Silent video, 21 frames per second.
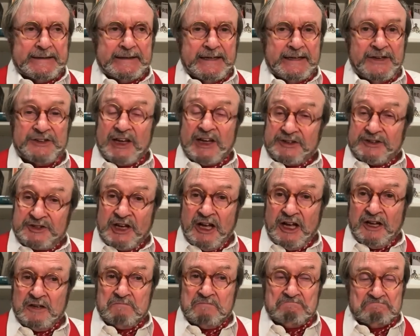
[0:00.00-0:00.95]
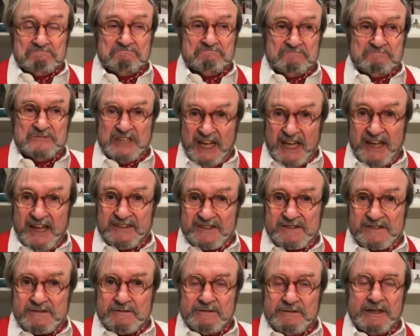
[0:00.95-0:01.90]
Is that dull? Yes.
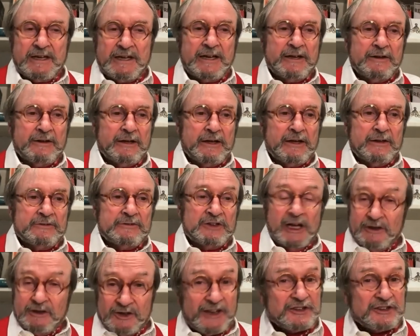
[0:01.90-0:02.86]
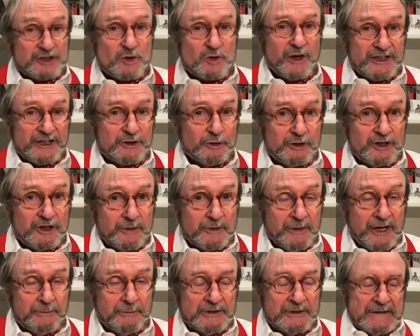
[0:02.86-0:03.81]
Uh, Doll's actually quite good at the
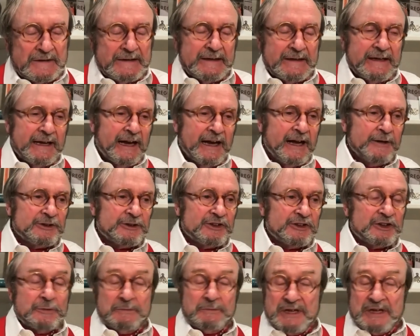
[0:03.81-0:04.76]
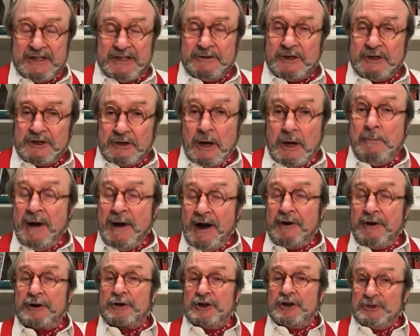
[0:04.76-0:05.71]
moment. Uh, does it mean that
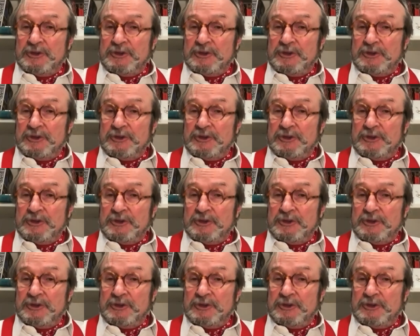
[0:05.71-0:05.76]
America is